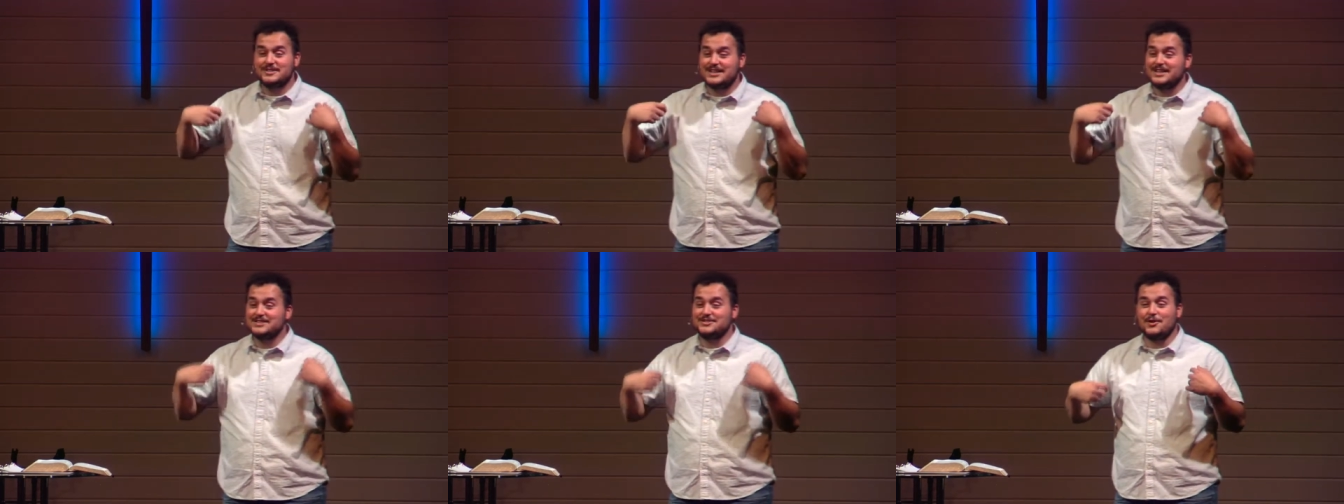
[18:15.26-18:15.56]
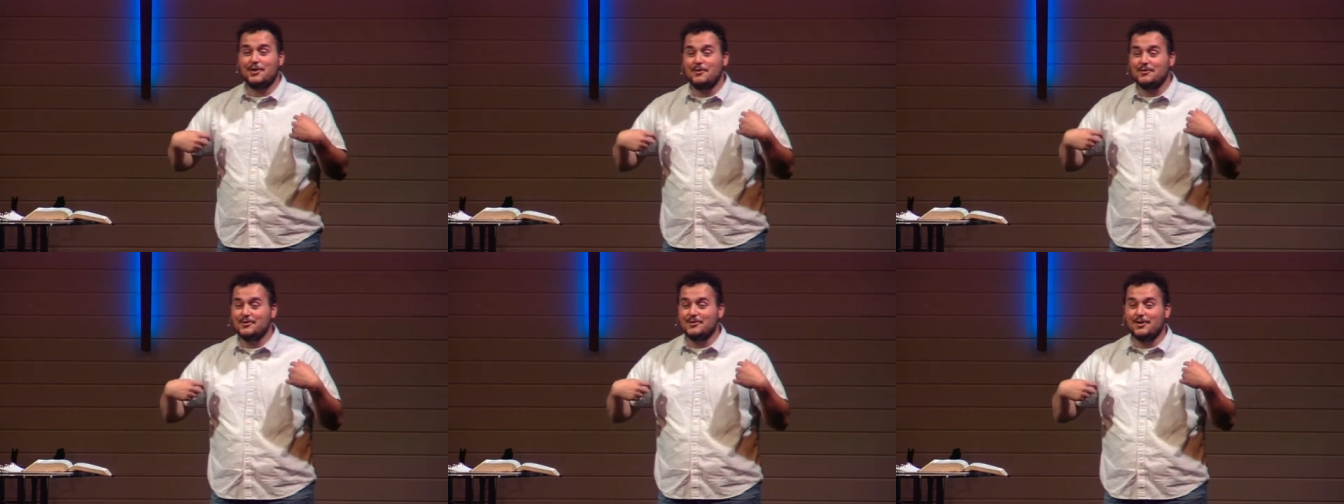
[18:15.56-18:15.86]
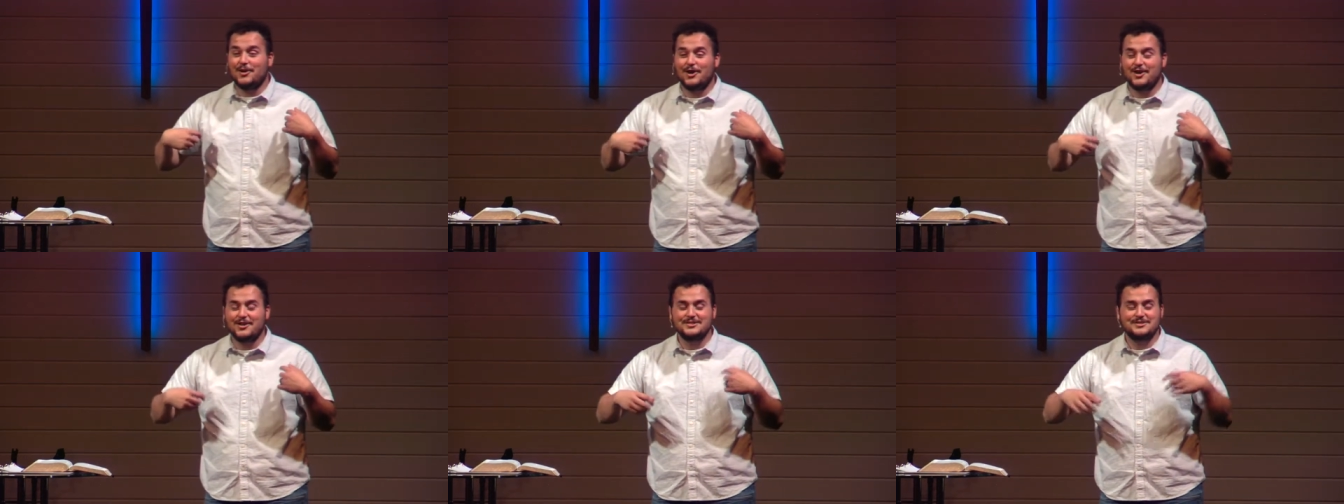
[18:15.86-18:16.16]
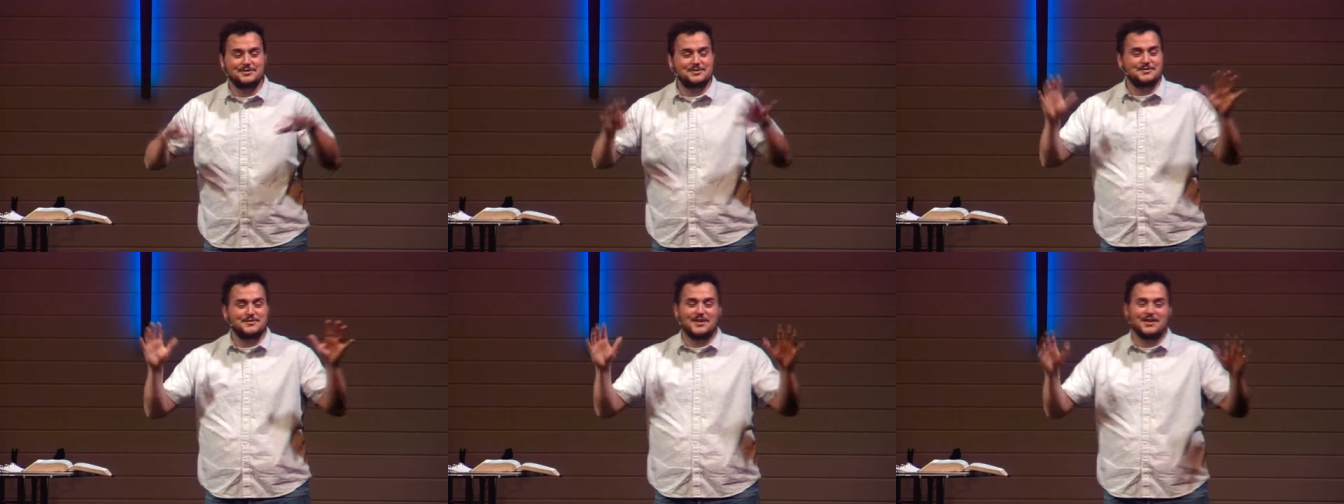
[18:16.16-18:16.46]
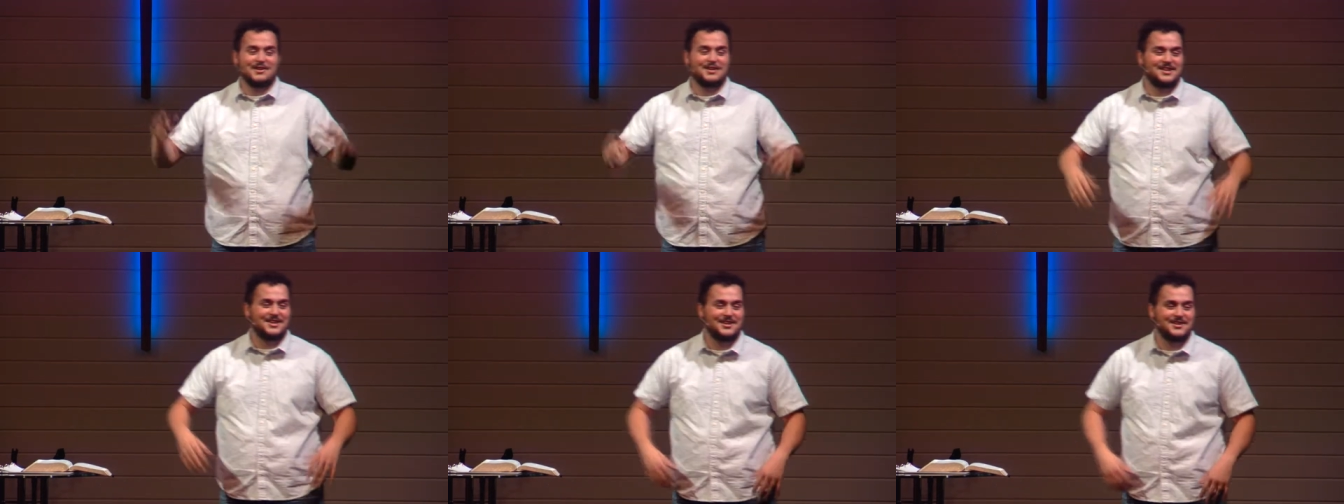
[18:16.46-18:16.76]
his overalls. It was
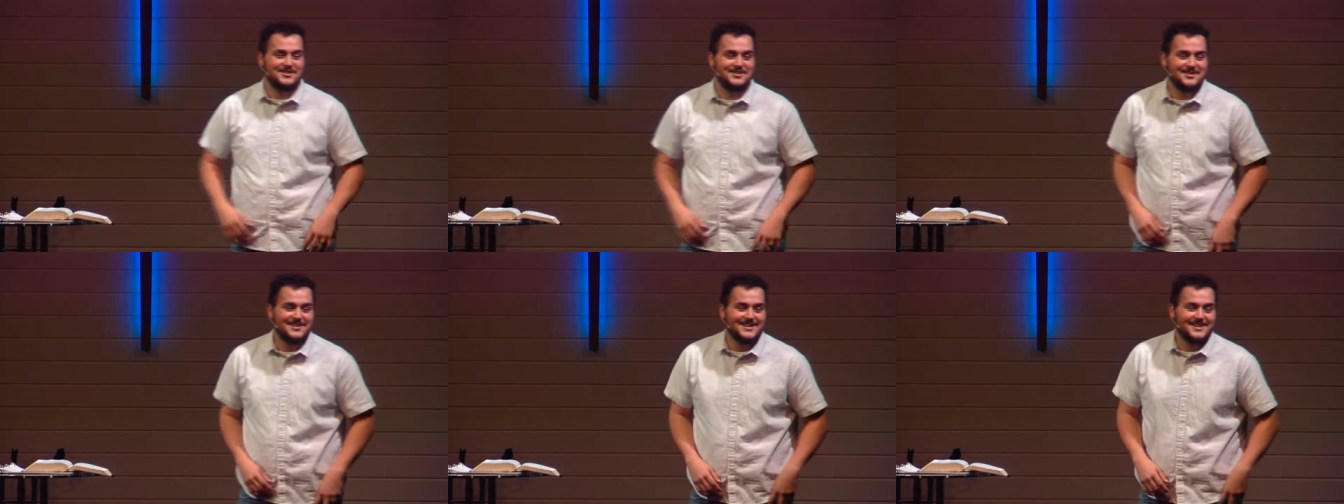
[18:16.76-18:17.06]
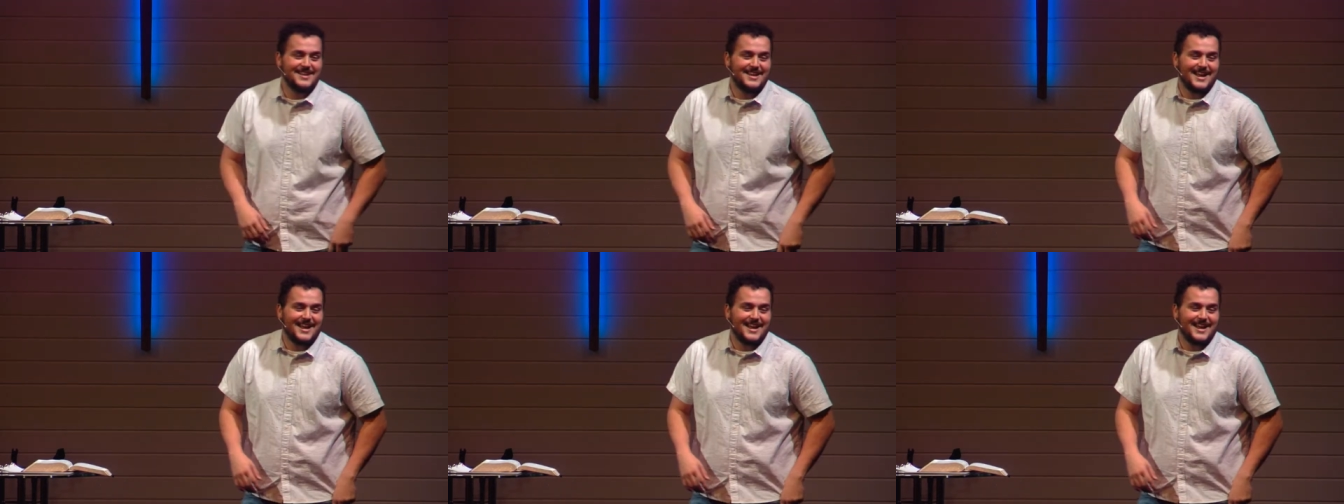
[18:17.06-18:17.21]
very cute,